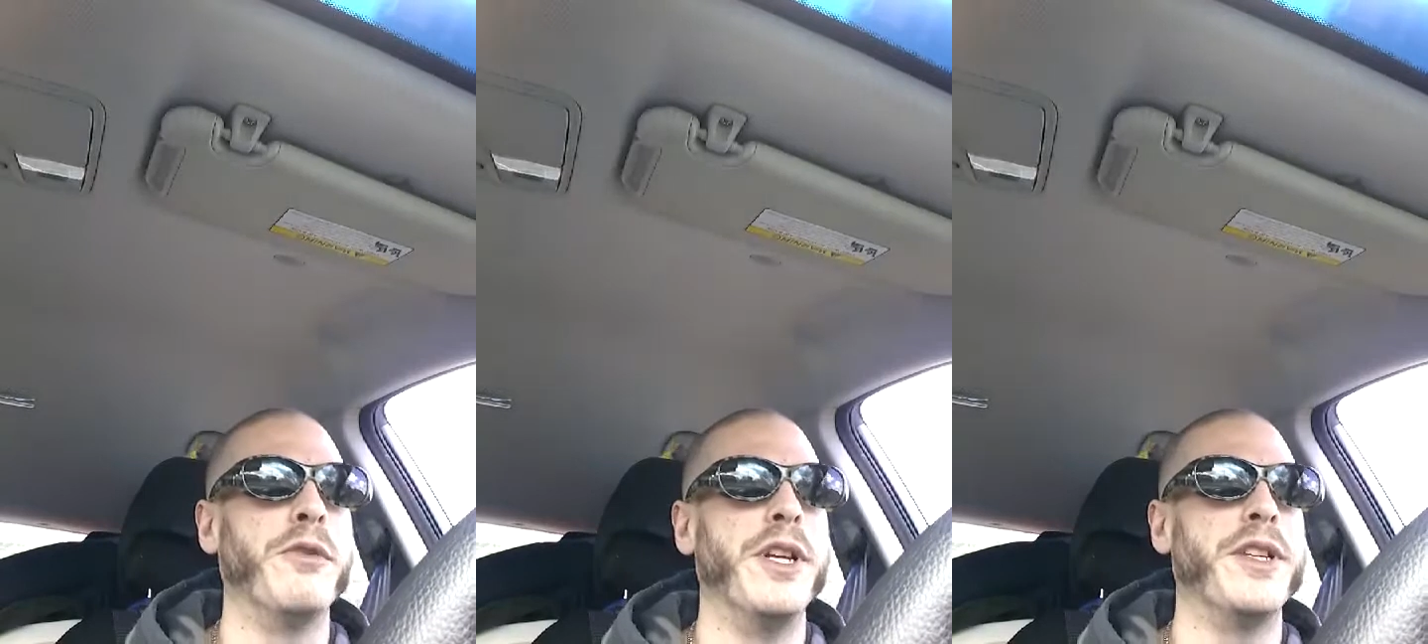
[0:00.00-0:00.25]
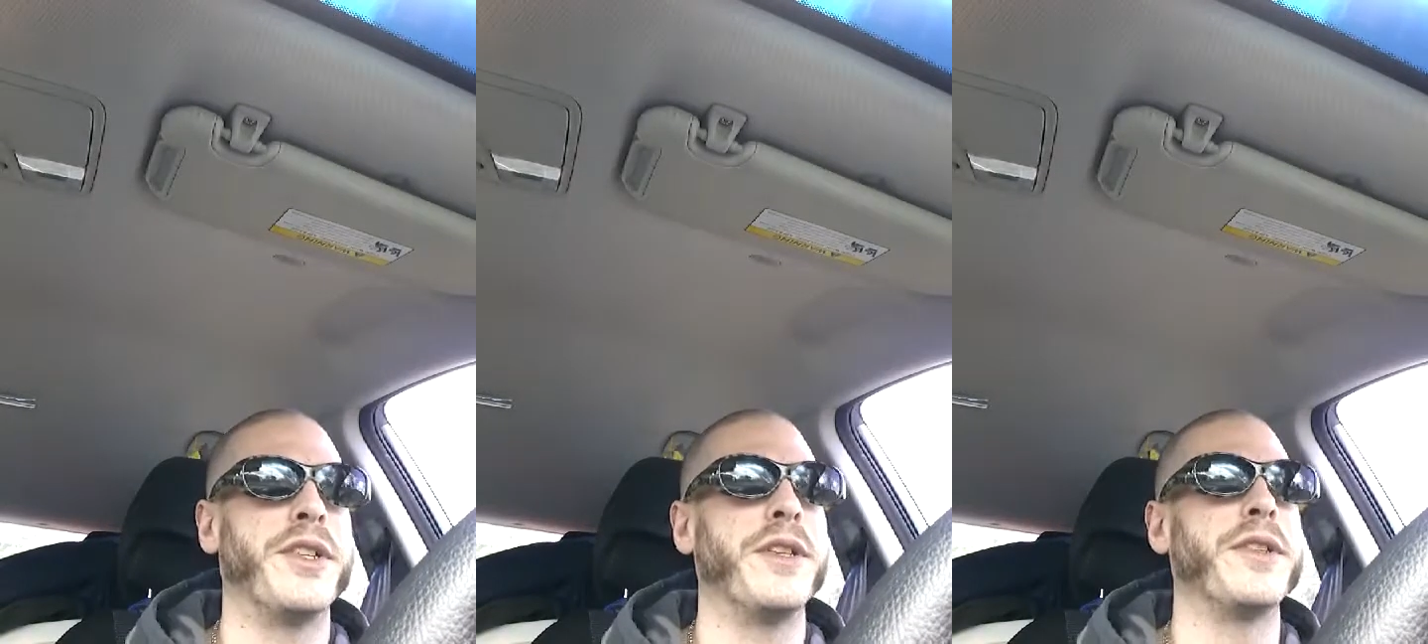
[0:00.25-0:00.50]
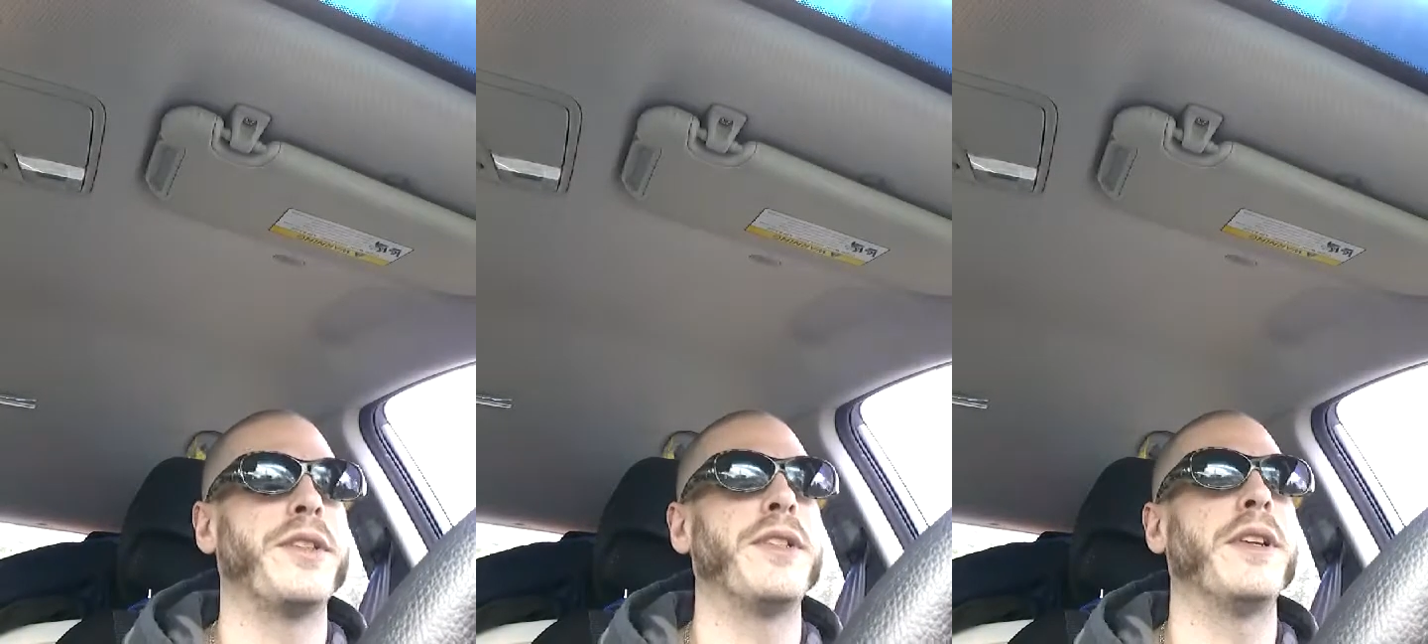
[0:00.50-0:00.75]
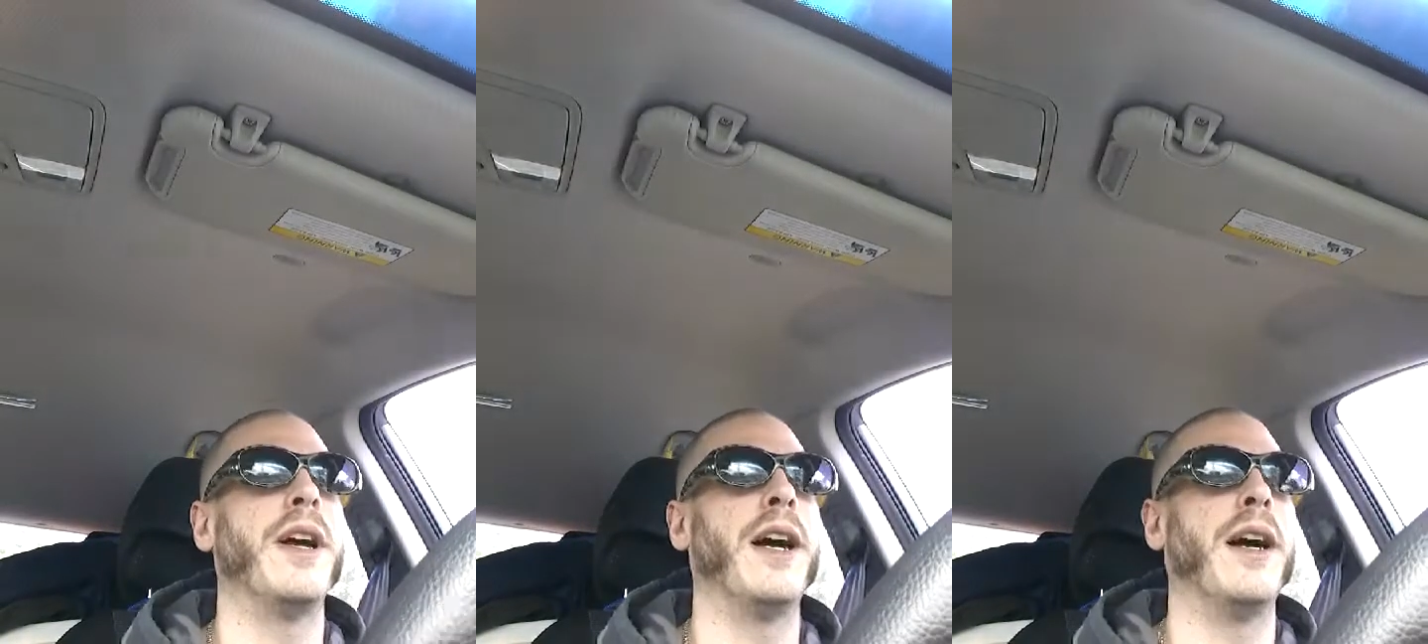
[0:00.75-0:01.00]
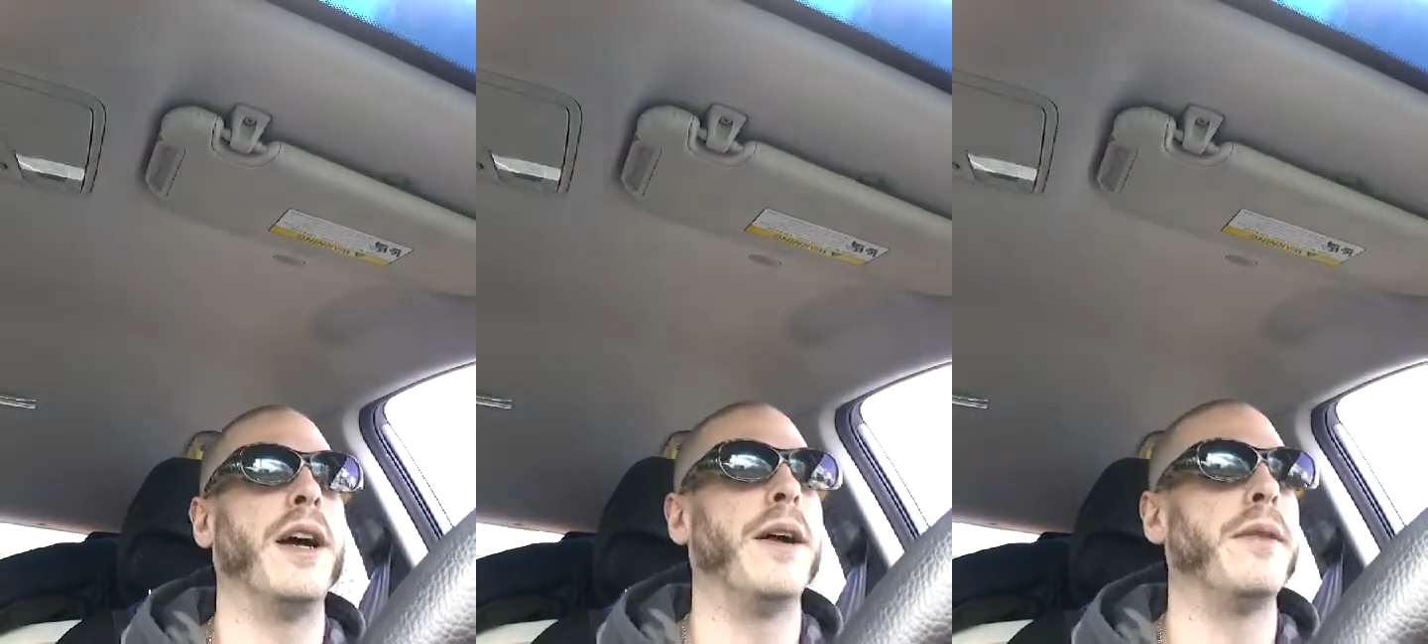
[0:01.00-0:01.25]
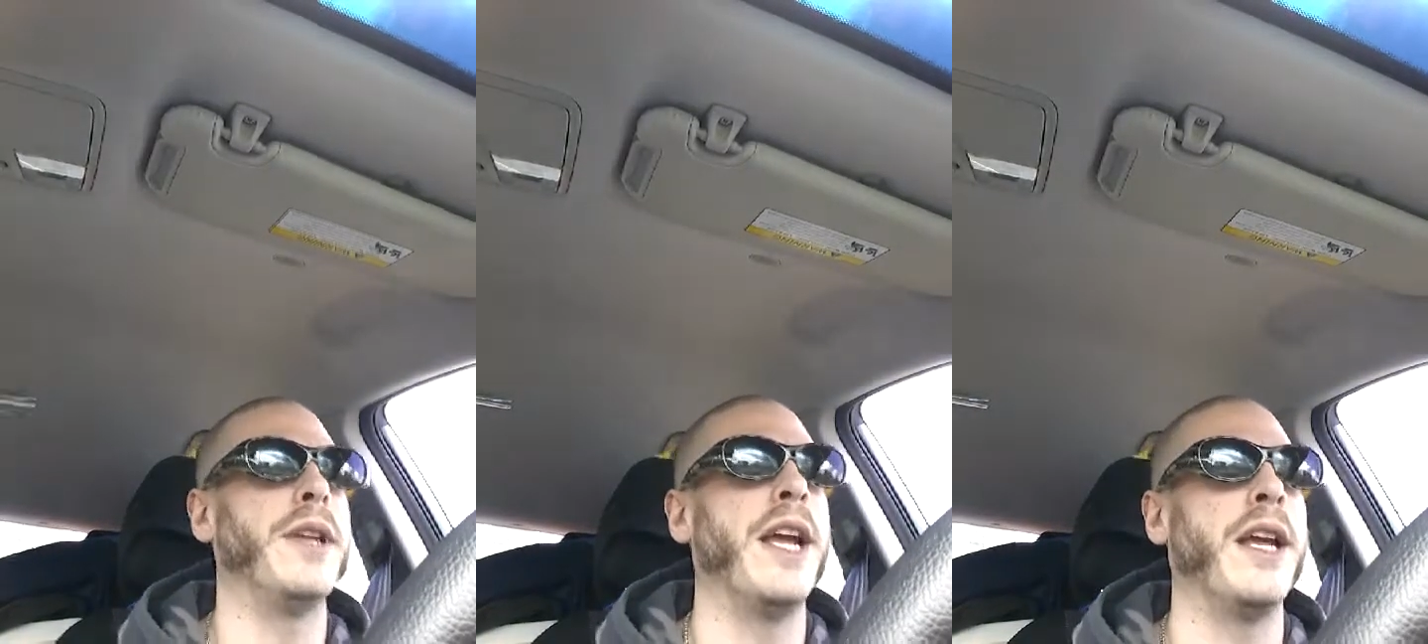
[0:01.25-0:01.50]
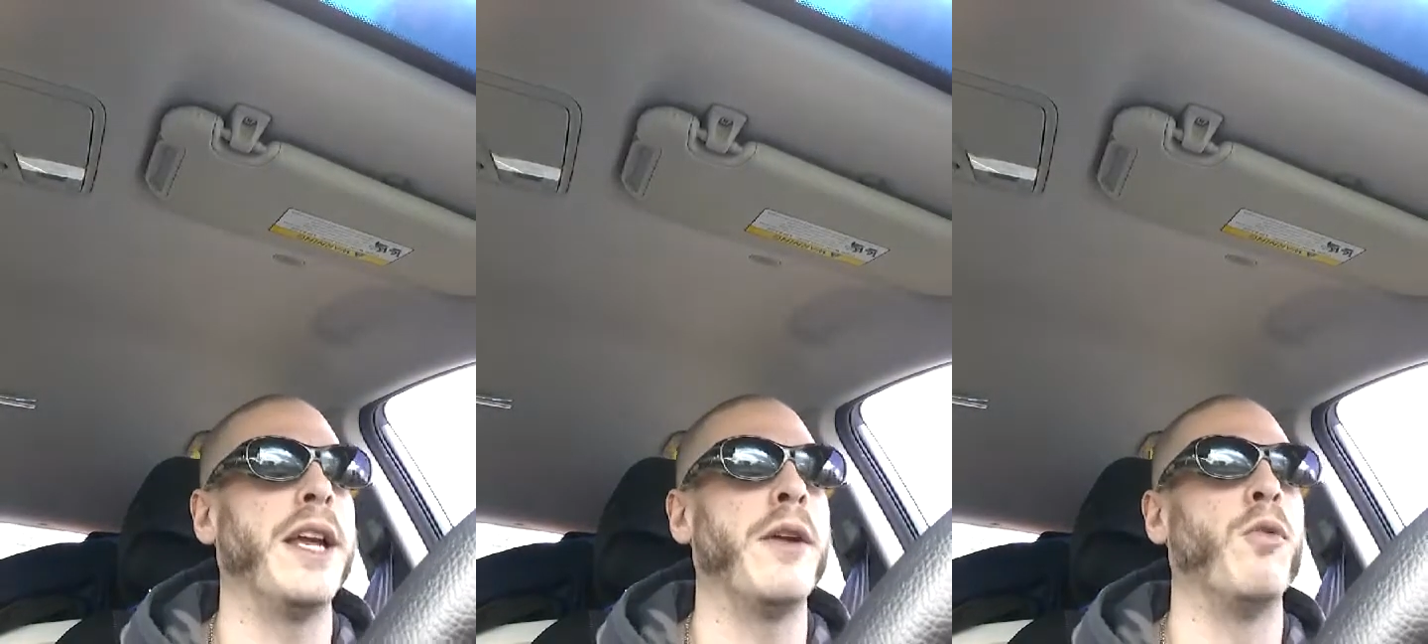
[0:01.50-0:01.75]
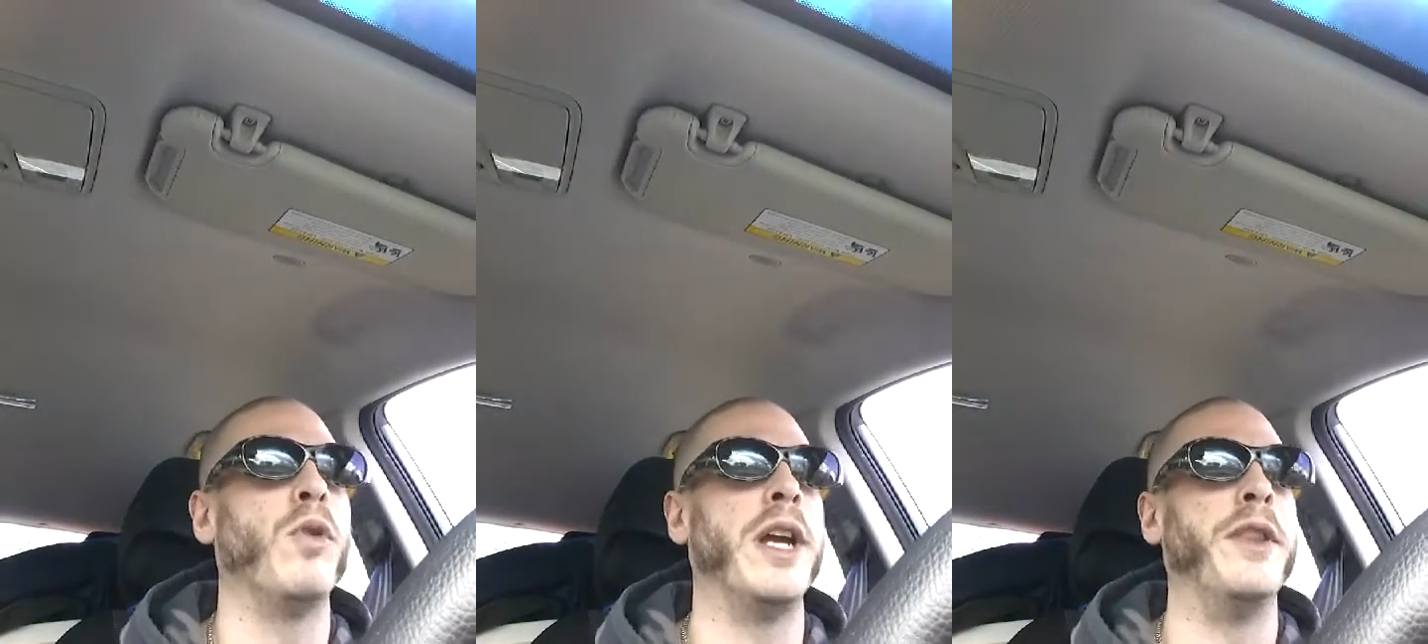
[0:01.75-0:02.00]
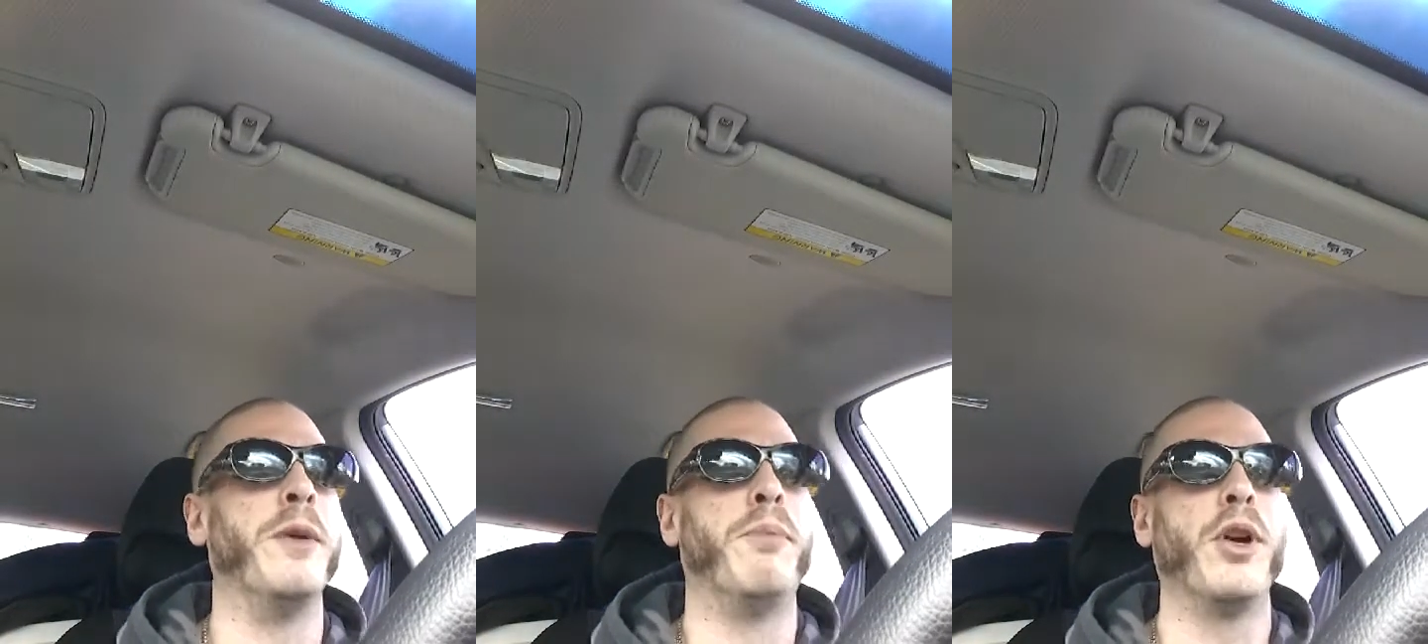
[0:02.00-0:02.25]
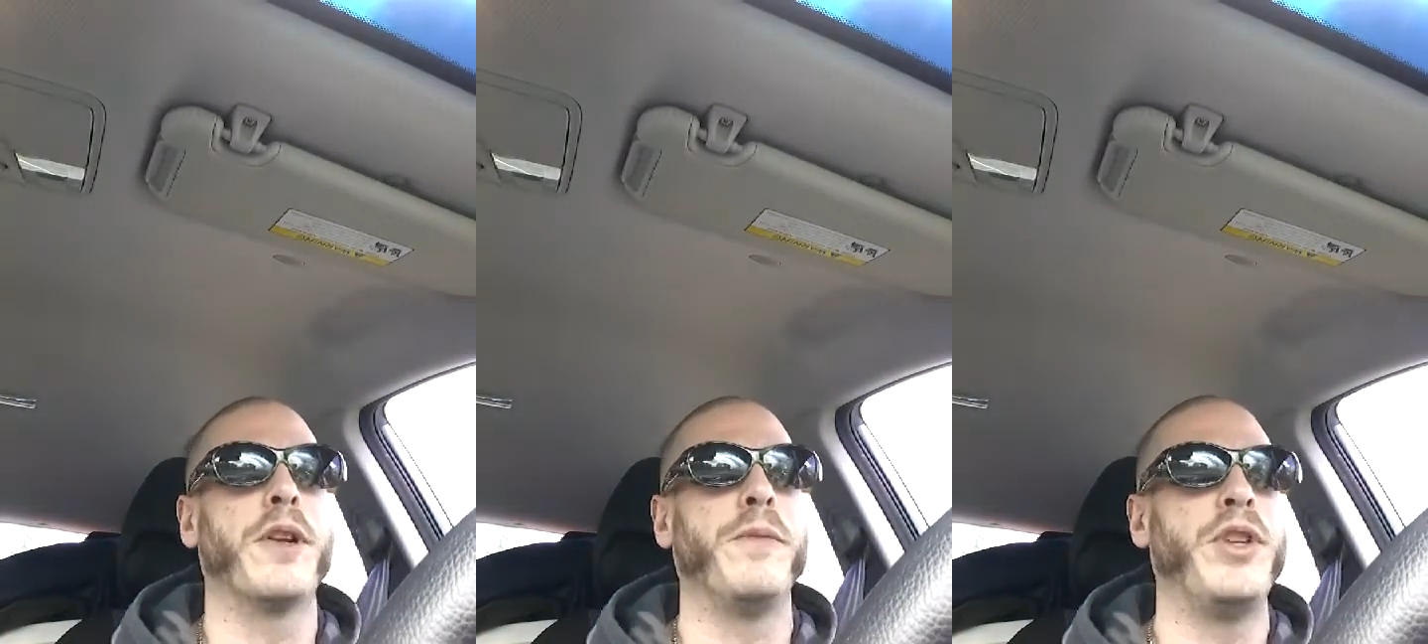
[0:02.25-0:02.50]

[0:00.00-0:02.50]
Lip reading: reasons. In the book of